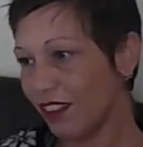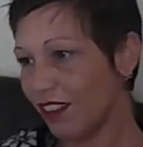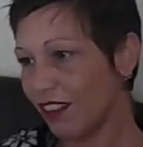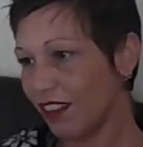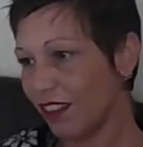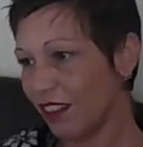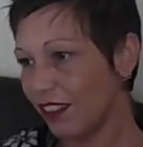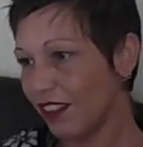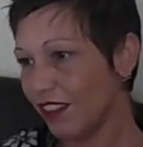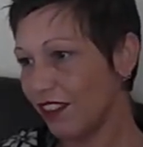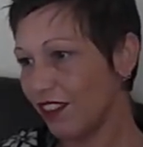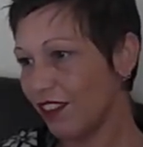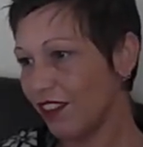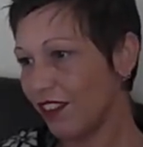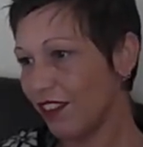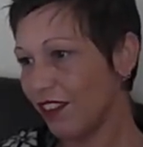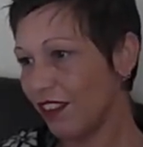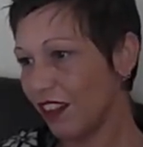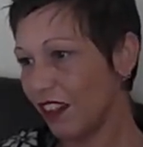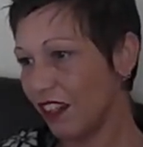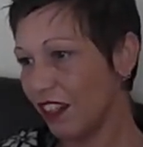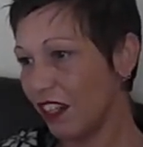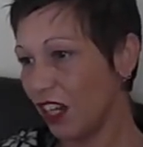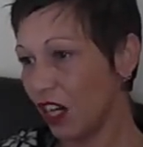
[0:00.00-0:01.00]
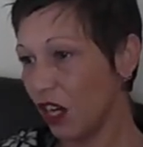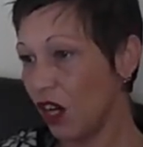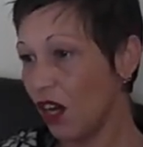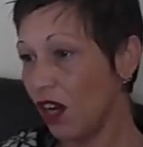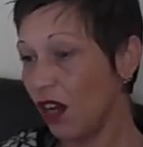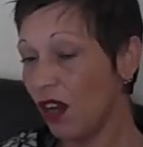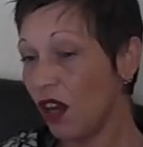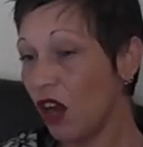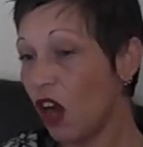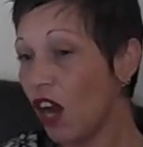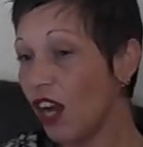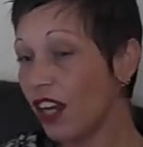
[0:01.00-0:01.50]
it's, you know,
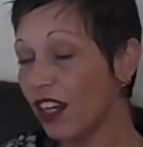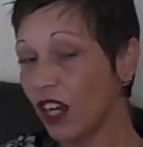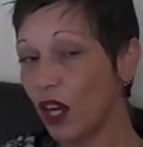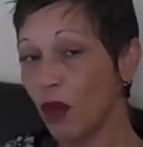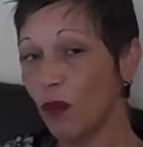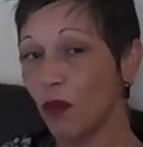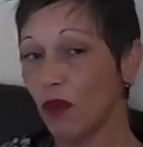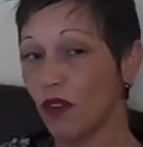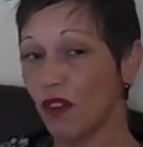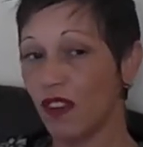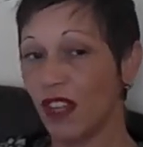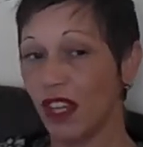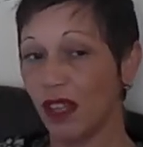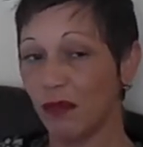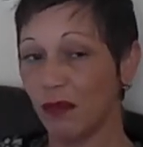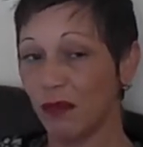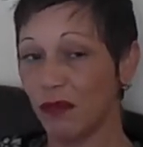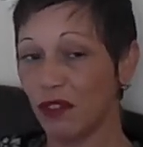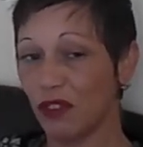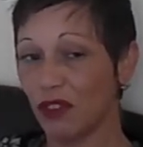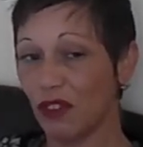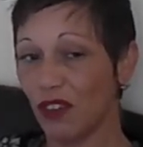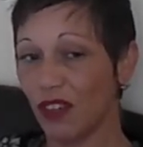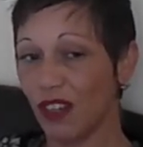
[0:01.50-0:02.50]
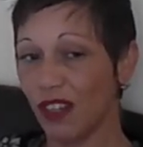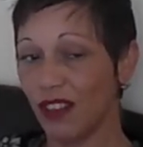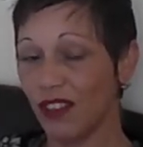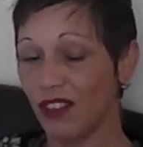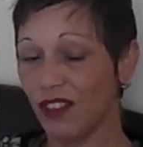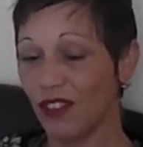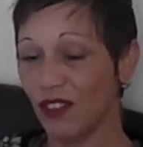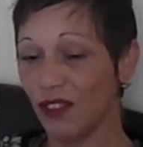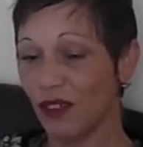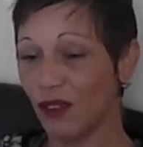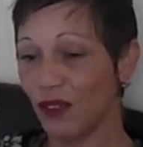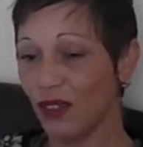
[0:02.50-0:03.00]
I don't want them trying
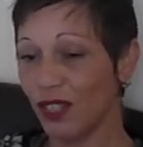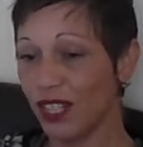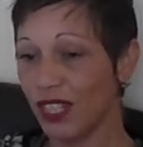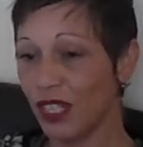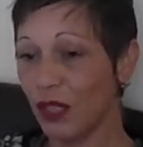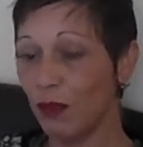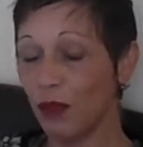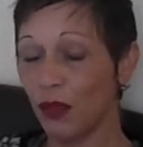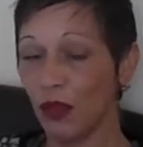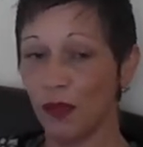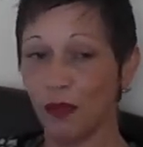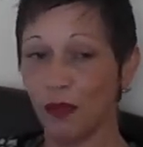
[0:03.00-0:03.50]
to leap on